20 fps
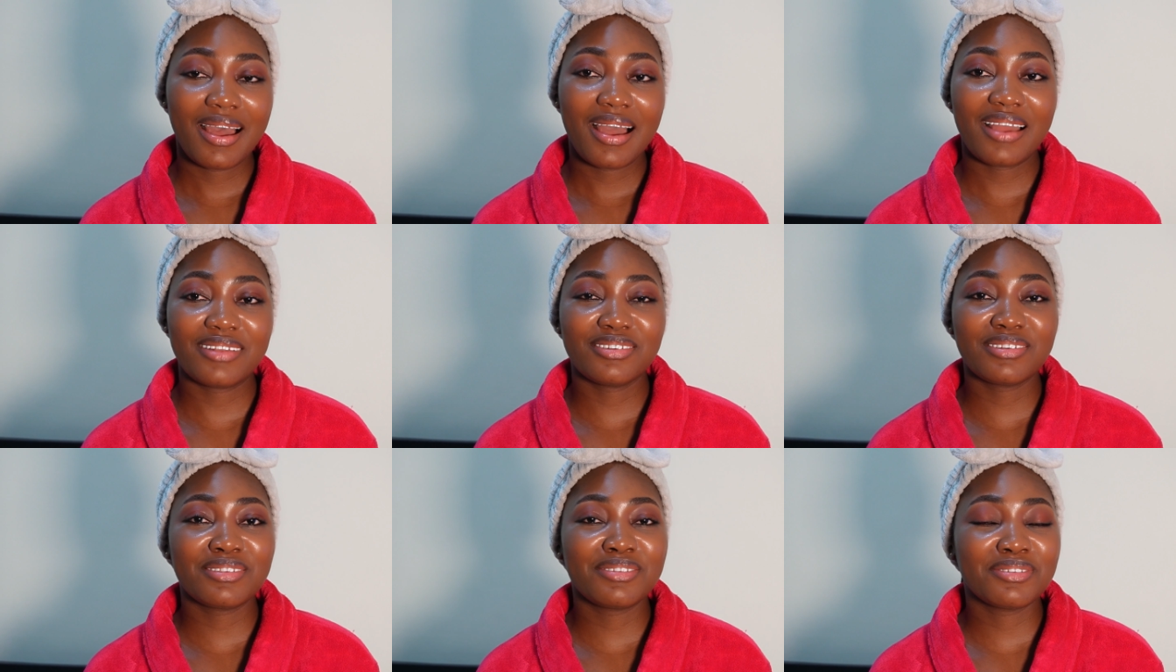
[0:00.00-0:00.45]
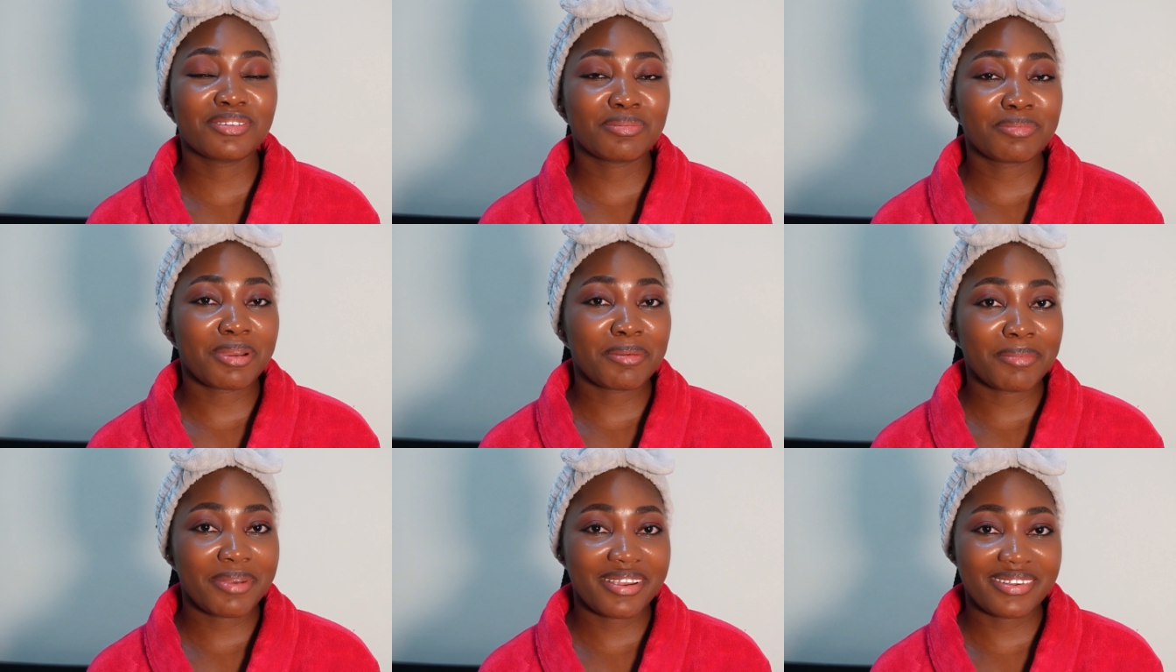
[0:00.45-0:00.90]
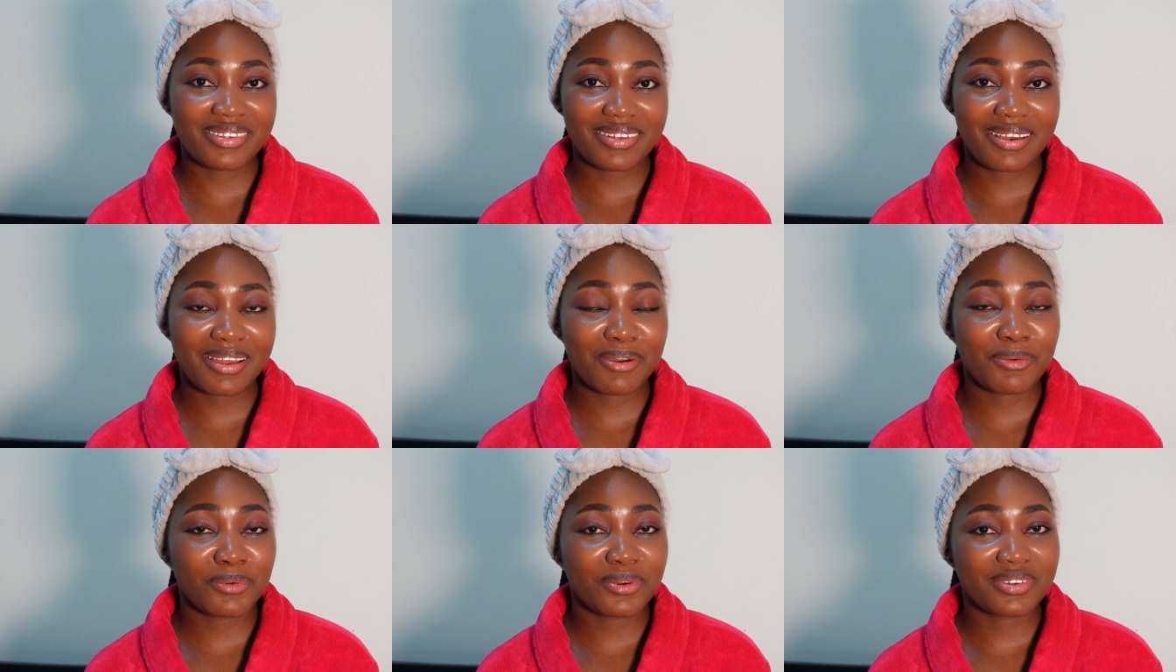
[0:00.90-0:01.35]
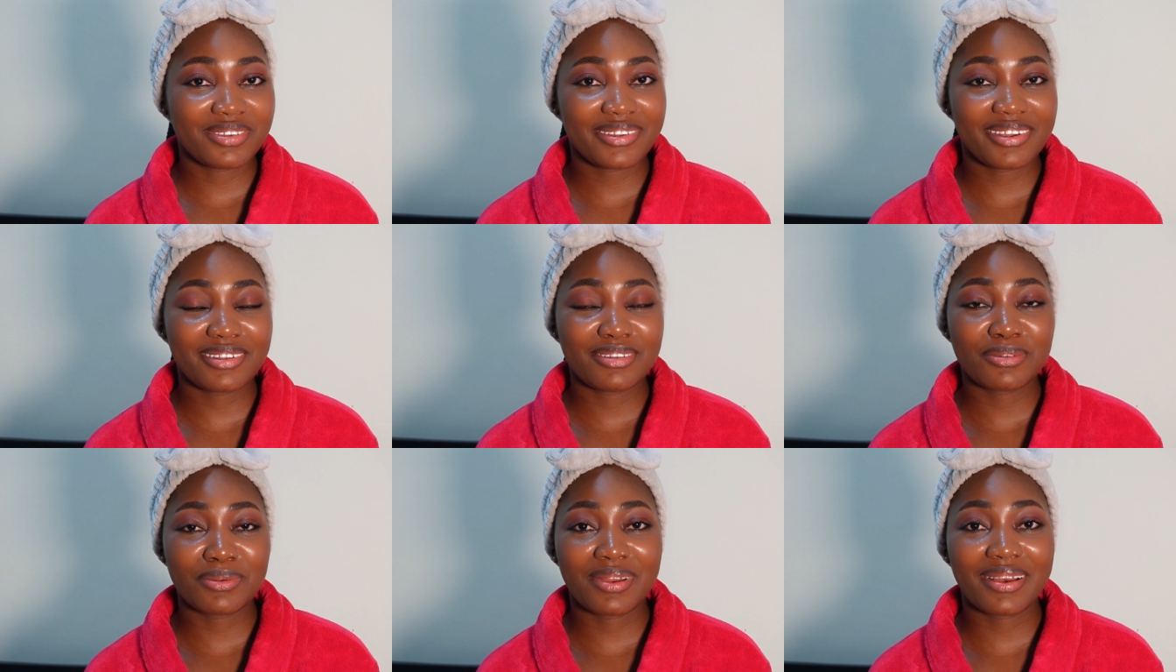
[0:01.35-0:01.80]
i just use my micellar
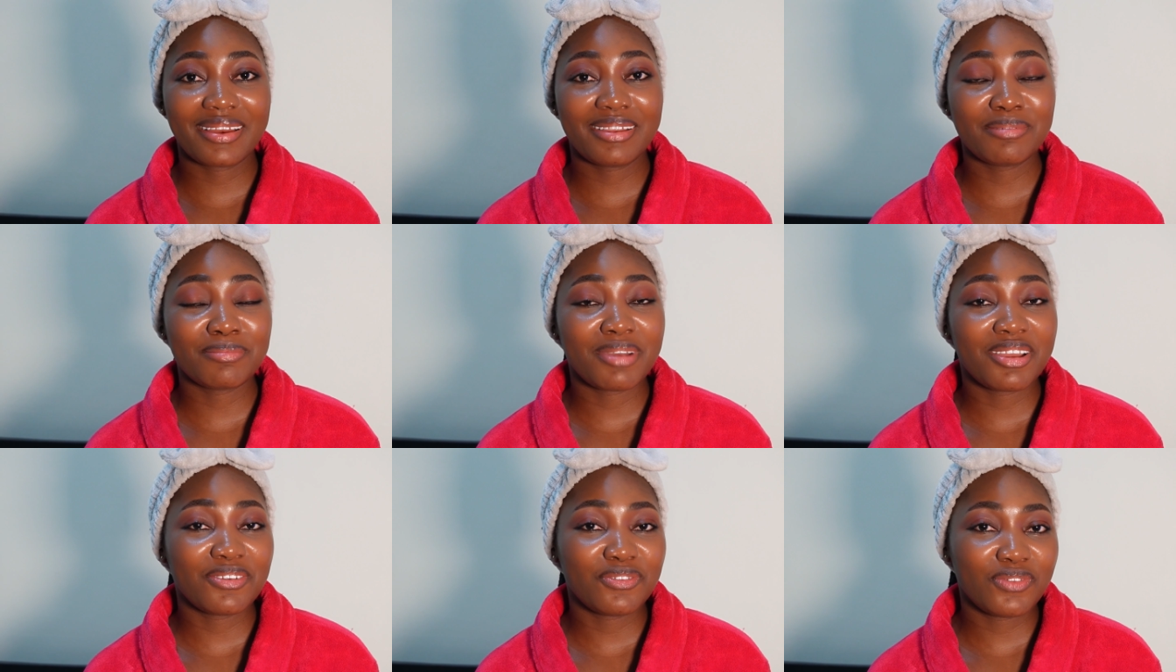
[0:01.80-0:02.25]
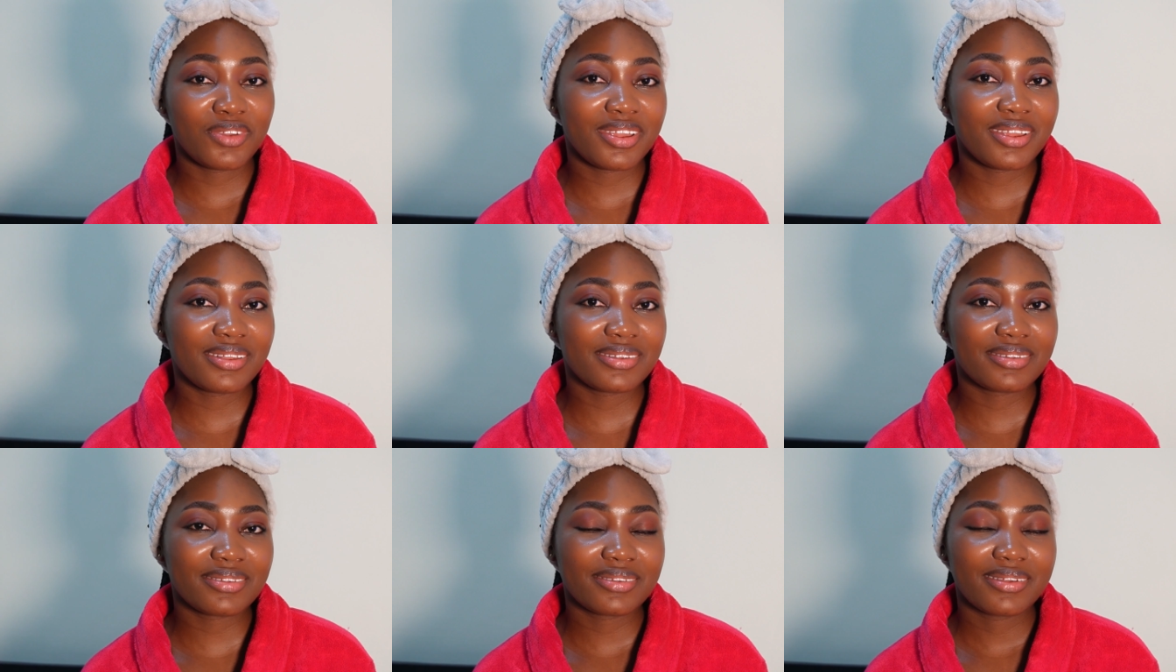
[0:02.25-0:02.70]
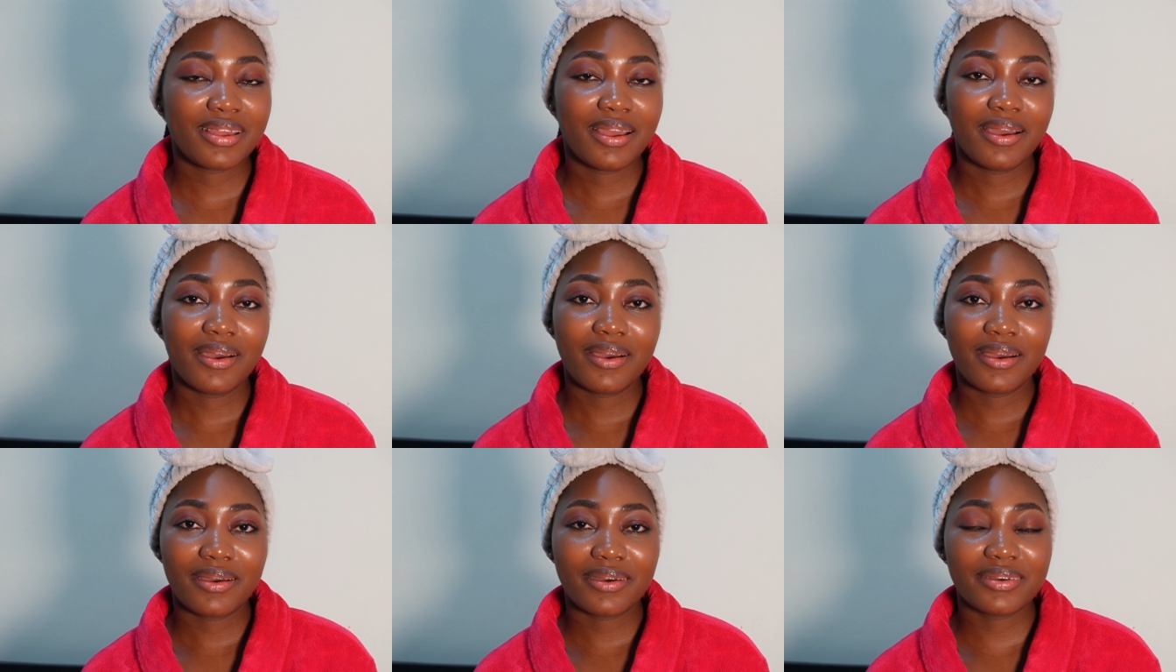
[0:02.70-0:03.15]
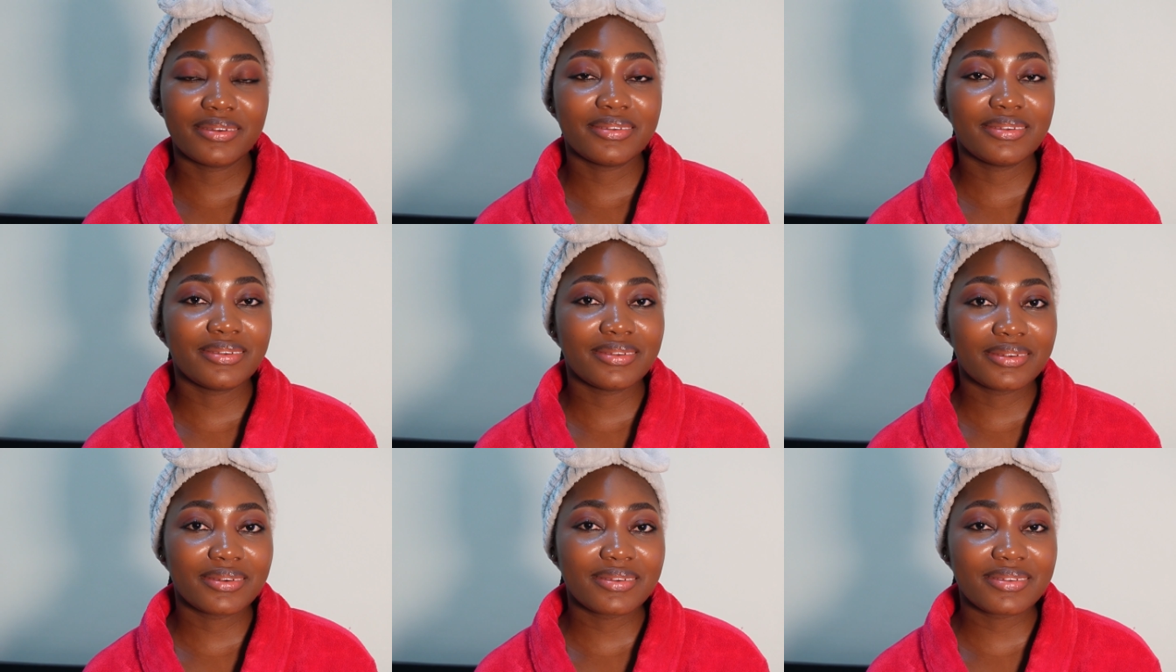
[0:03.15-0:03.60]
water to clean my face
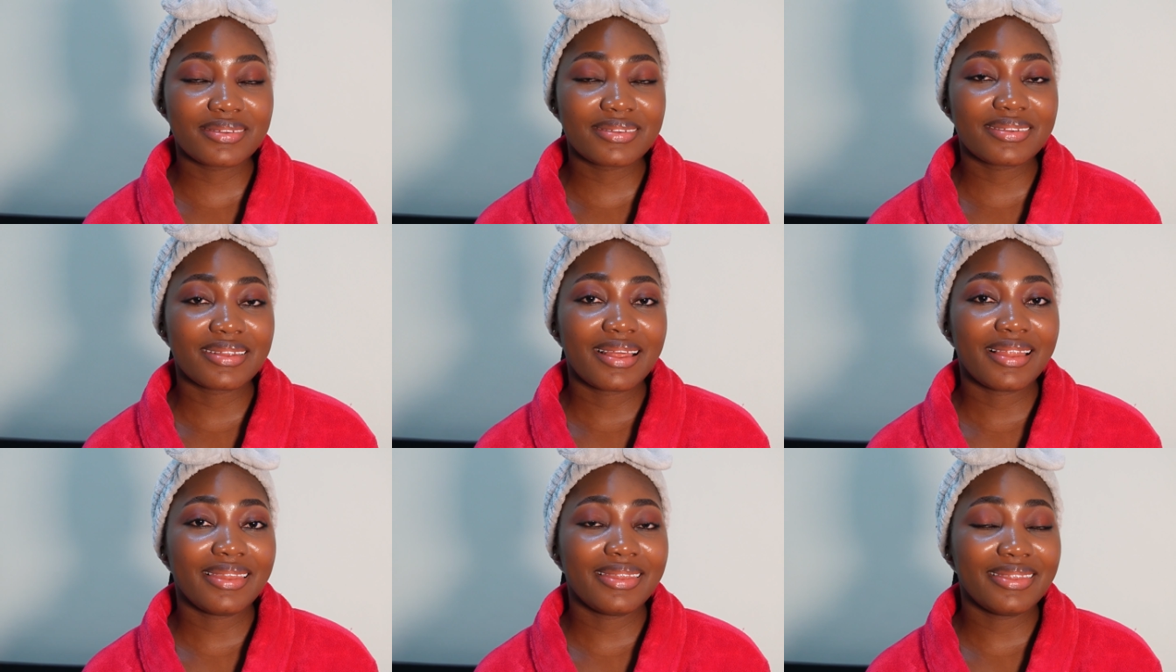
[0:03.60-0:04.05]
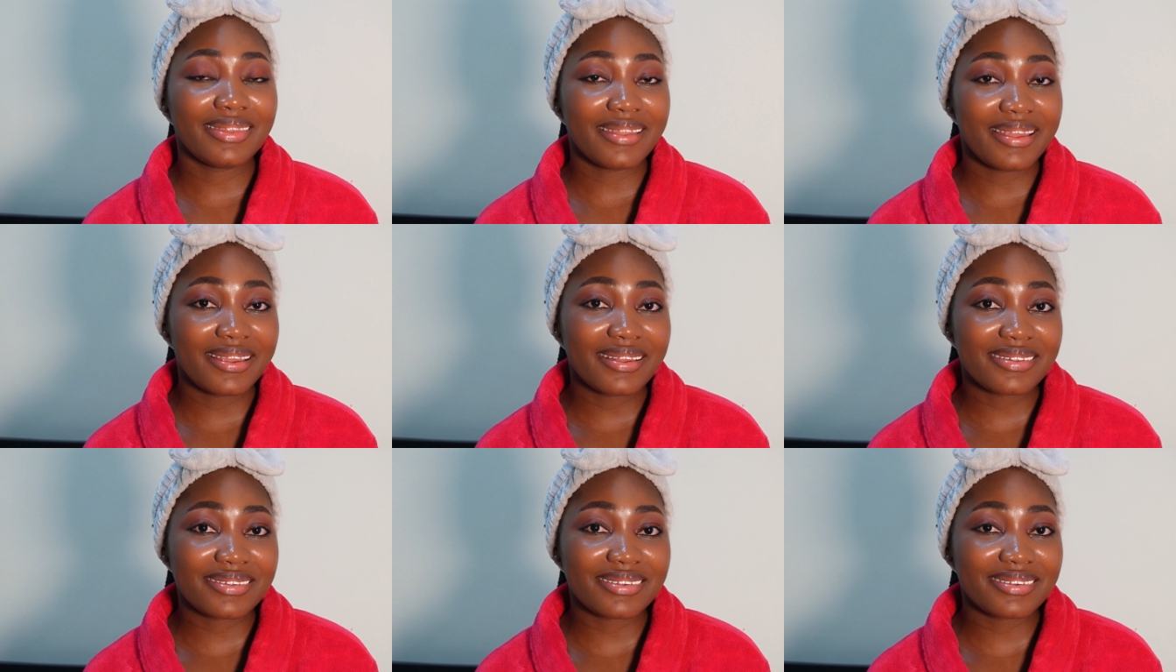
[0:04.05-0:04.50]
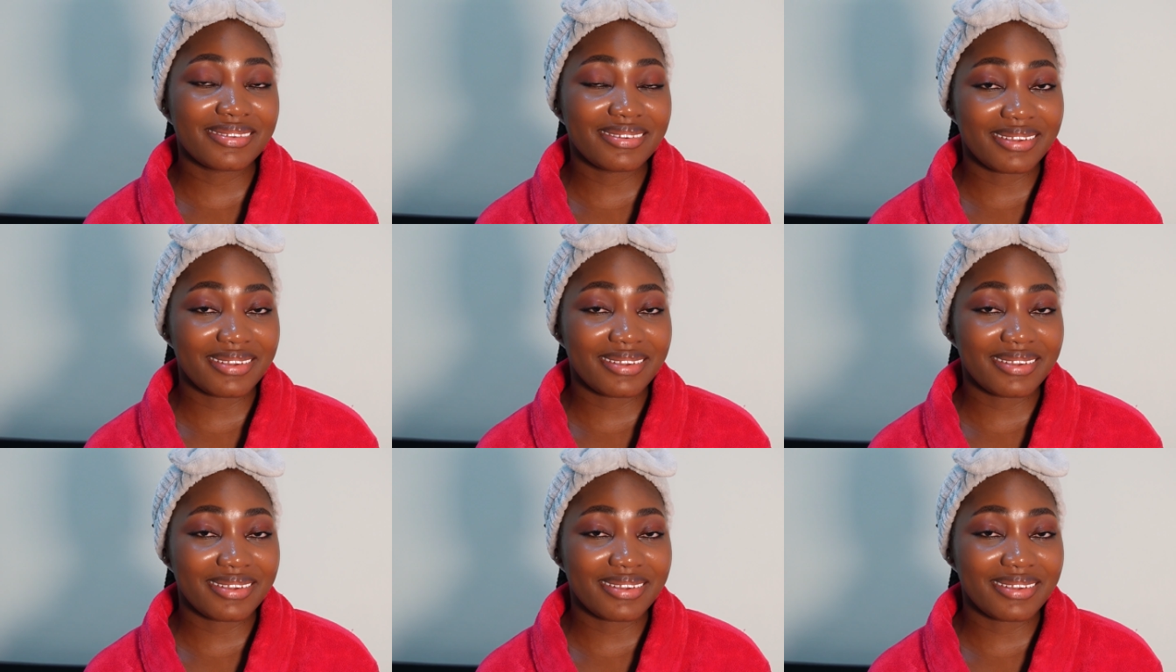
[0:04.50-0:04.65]
on those lazy